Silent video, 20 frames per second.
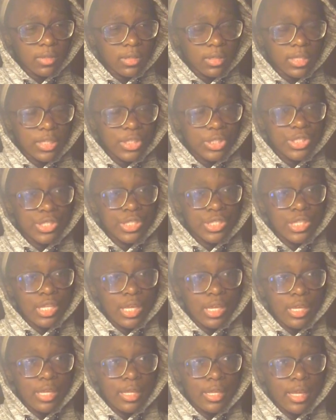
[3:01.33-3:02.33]
let's just
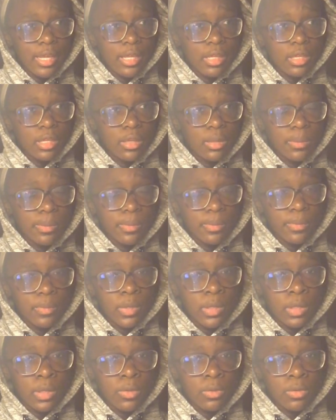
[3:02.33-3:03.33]
say that
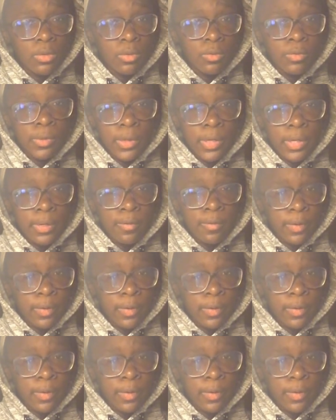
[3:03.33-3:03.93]
it was a very,